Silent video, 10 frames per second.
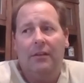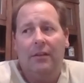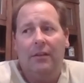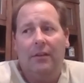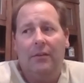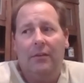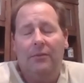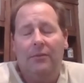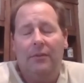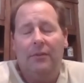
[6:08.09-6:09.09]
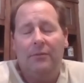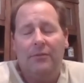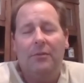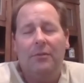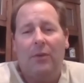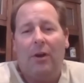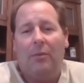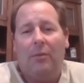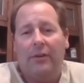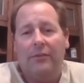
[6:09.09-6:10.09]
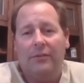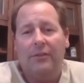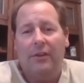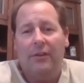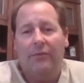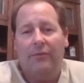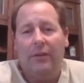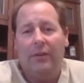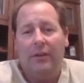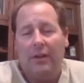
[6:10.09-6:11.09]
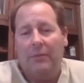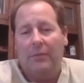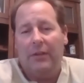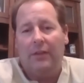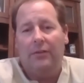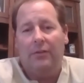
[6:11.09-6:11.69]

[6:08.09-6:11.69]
there's some good ball players, and if we could come together,